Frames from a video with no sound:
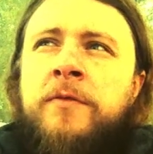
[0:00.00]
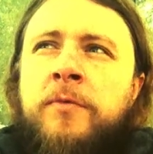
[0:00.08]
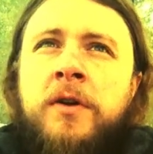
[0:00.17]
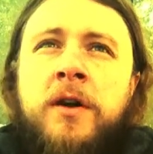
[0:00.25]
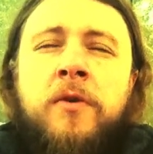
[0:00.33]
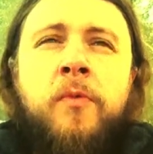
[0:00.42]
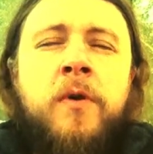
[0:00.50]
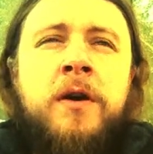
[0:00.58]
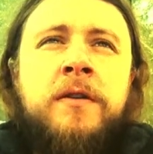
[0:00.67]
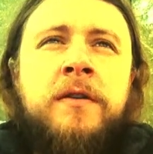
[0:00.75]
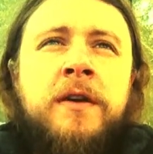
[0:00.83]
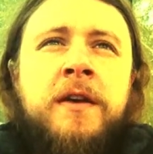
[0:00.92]
We're all
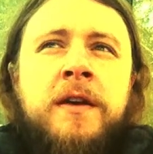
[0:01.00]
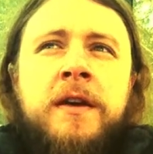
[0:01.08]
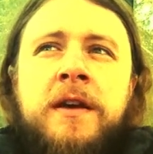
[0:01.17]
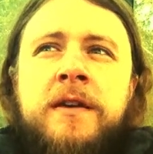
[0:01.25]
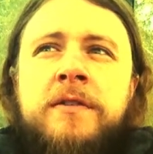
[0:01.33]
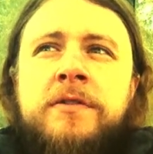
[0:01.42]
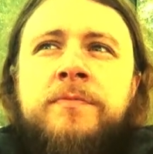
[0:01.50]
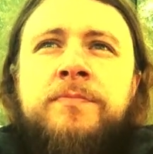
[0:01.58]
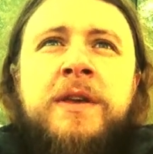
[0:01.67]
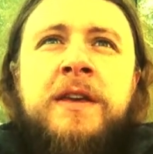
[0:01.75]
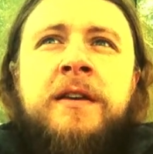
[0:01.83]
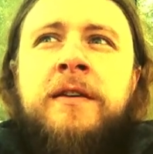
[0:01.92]
one
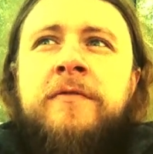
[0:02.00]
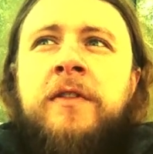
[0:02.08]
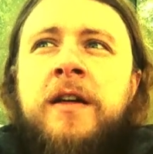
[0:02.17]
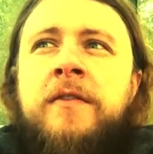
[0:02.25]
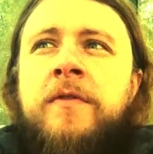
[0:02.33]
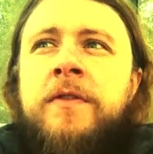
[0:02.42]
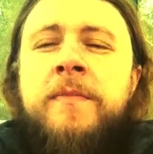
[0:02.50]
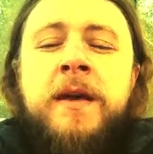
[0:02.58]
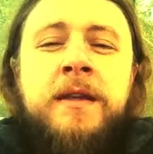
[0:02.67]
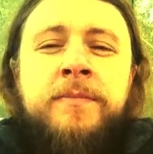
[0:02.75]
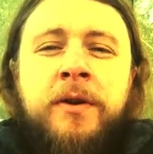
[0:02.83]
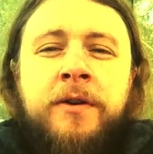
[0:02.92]
being of love with
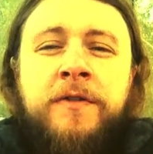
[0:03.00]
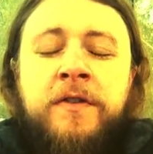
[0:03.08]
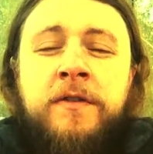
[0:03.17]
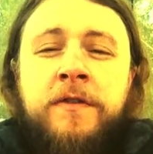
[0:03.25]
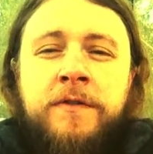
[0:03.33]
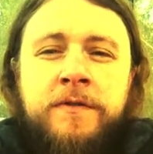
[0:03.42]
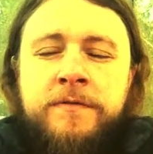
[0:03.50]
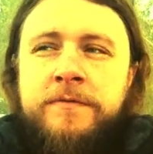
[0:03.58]
many persons